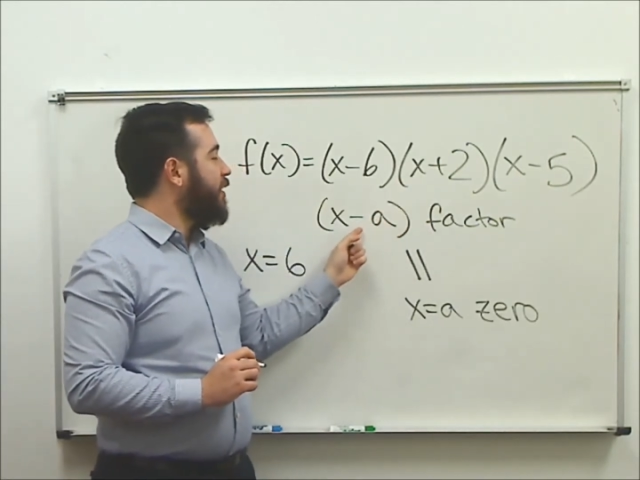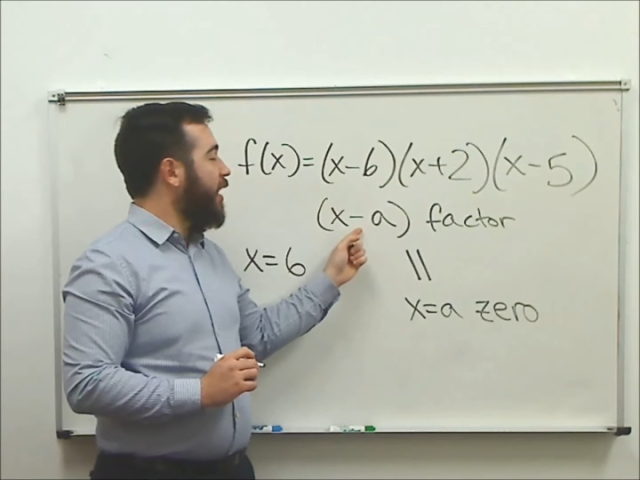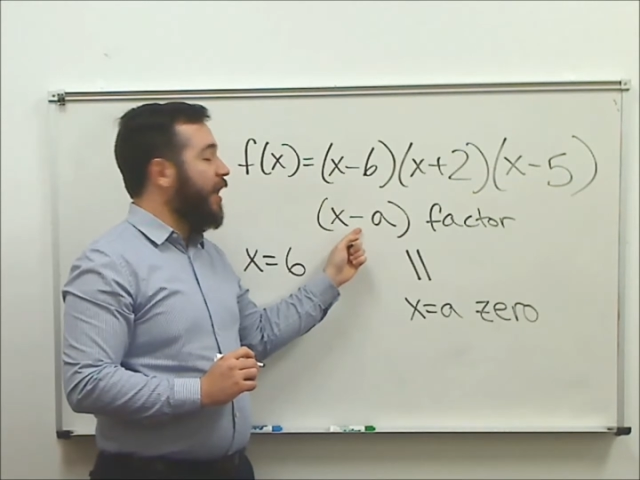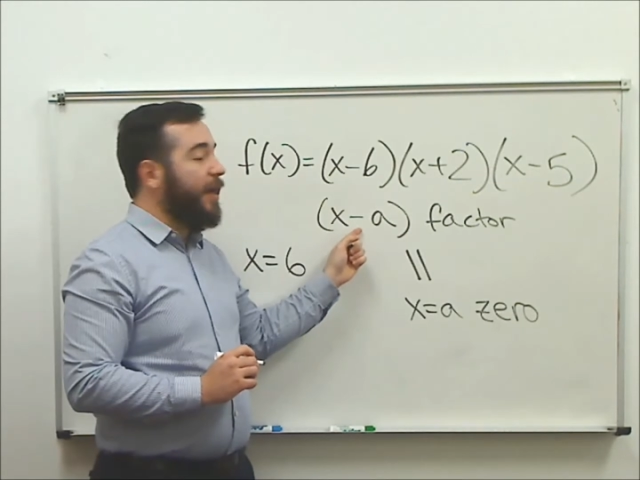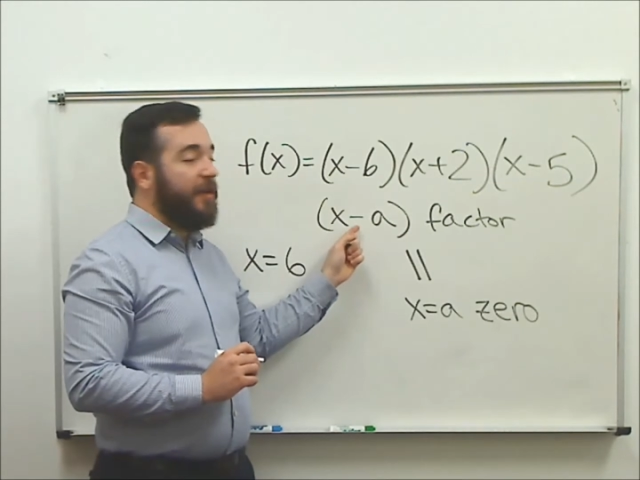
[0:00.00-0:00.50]

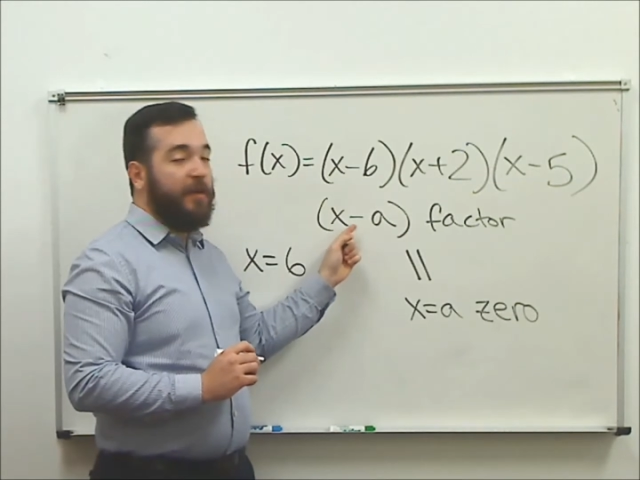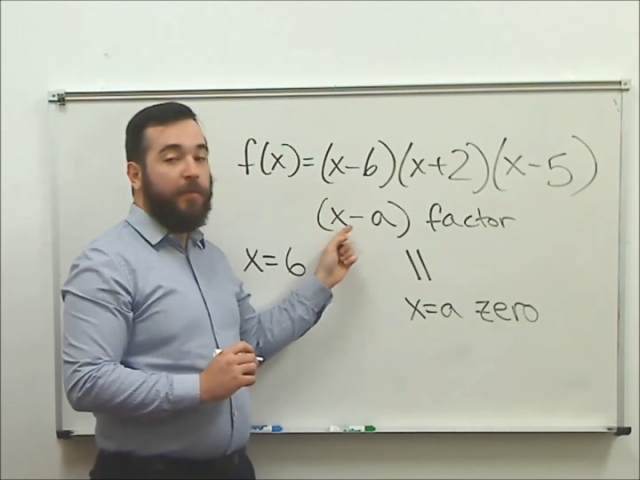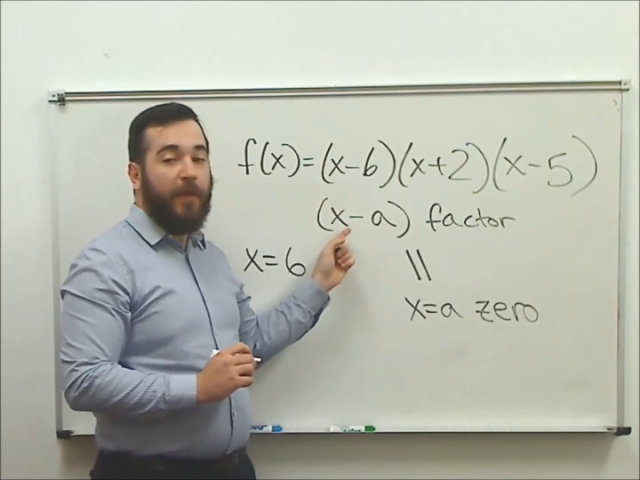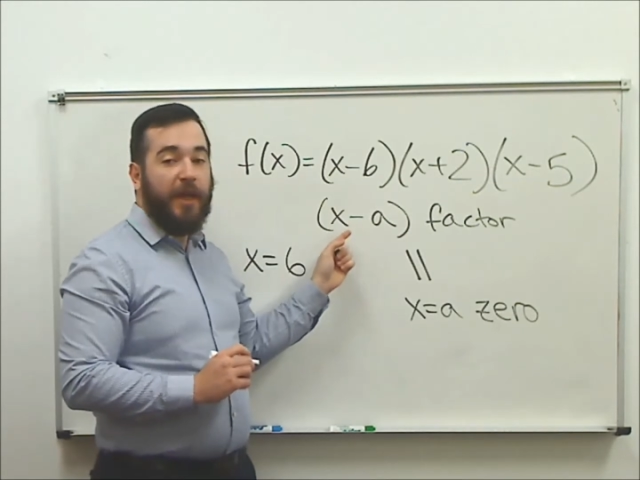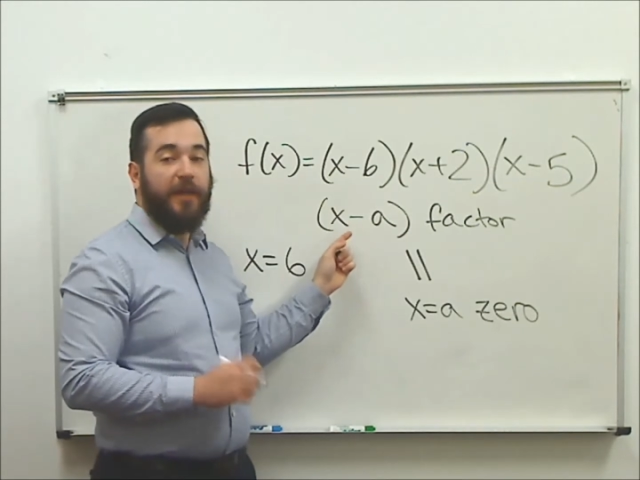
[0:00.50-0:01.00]
x
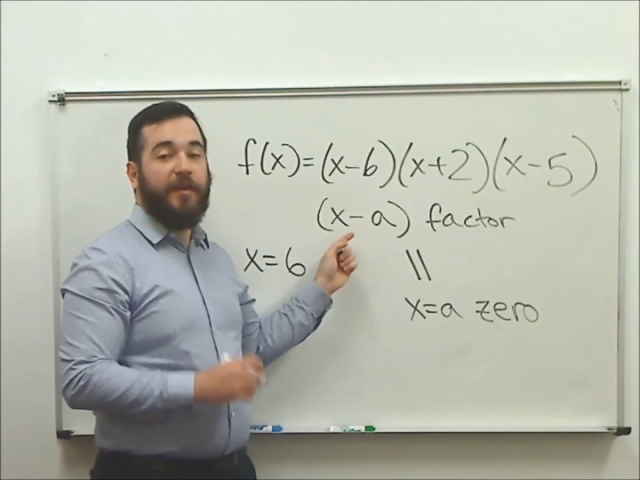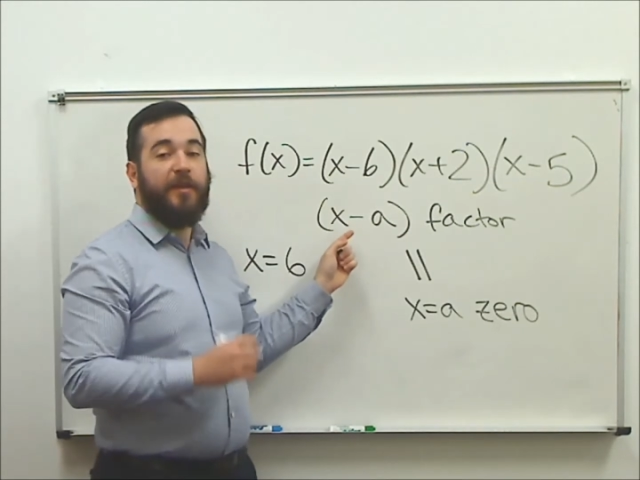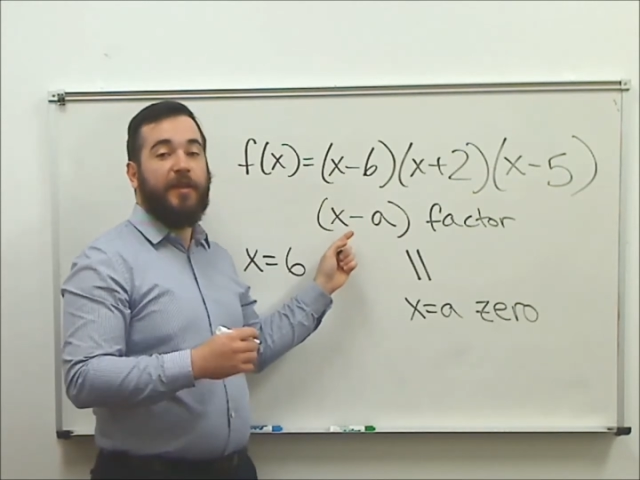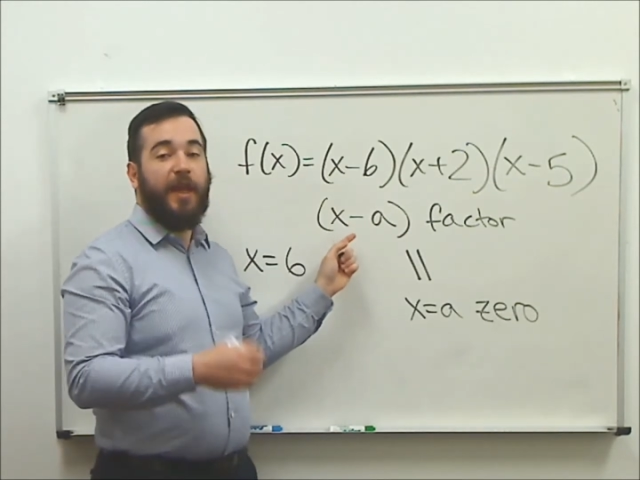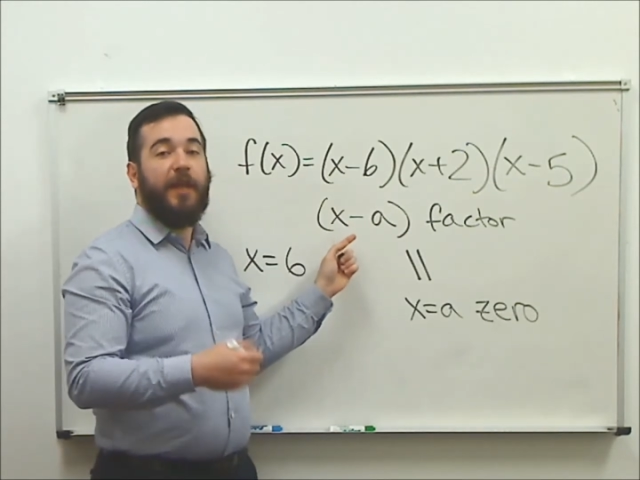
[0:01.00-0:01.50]
minus
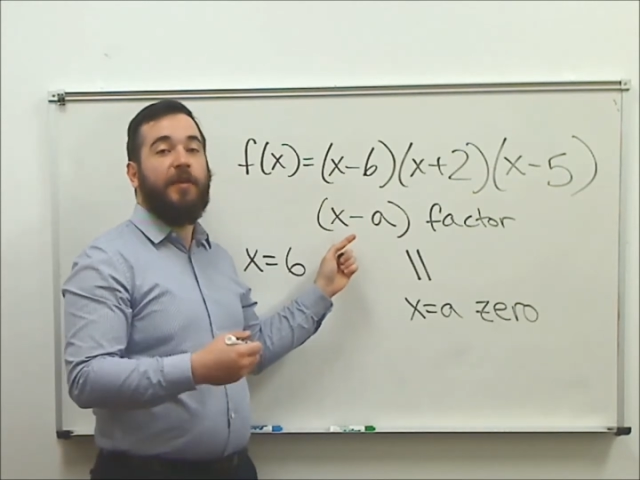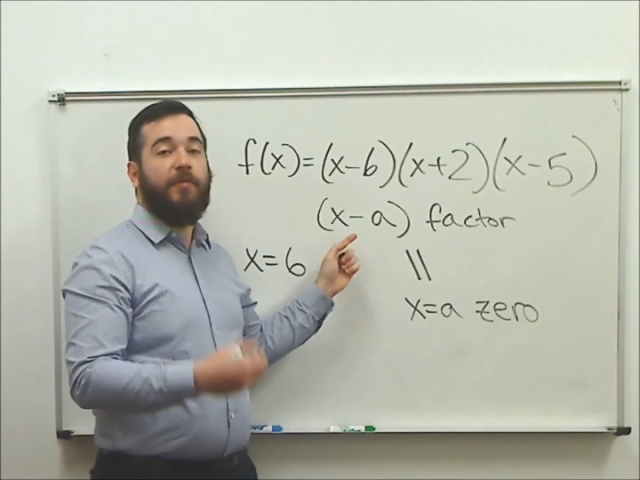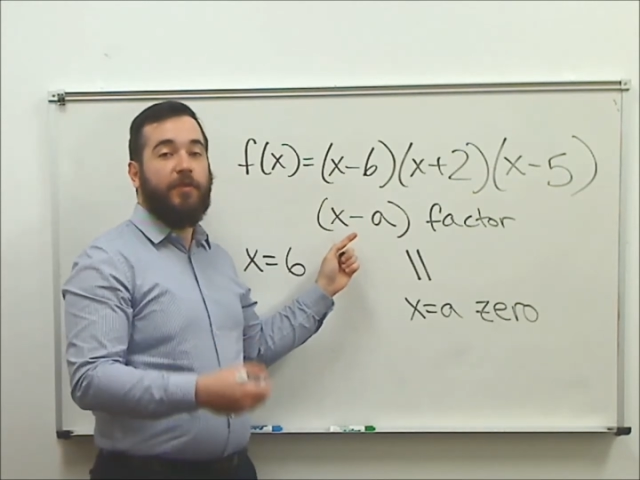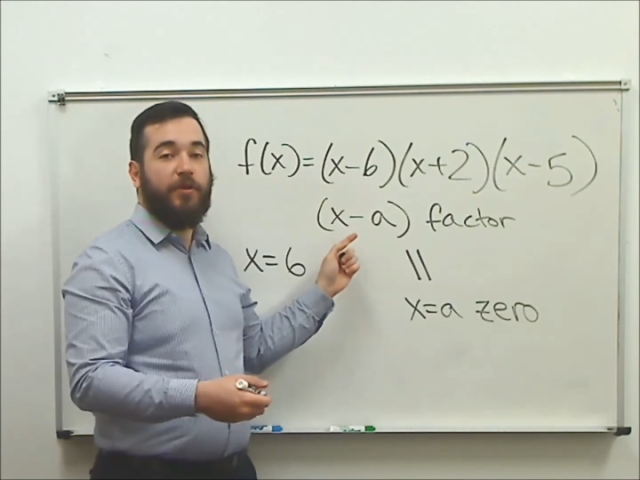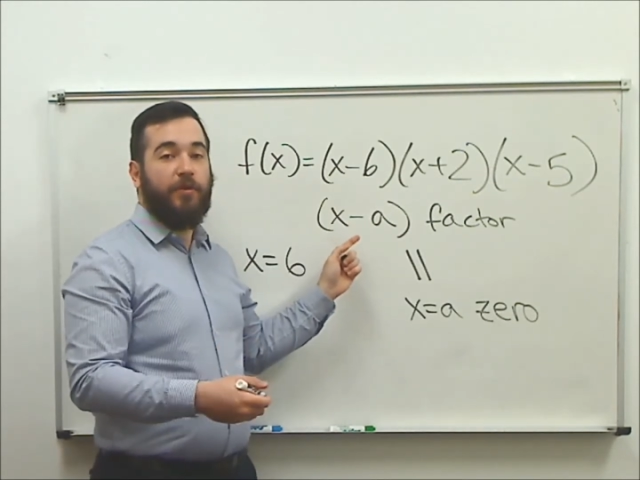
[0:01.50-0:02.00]
negative
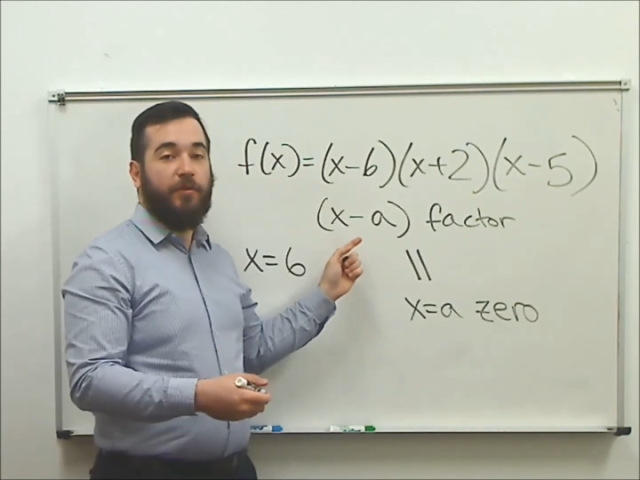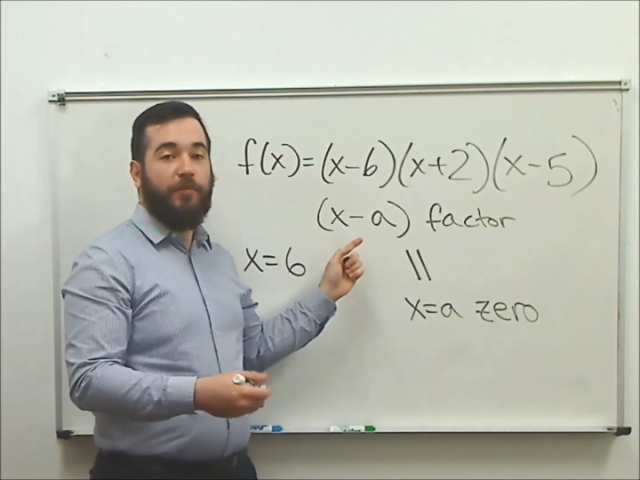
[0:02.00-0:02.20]
2.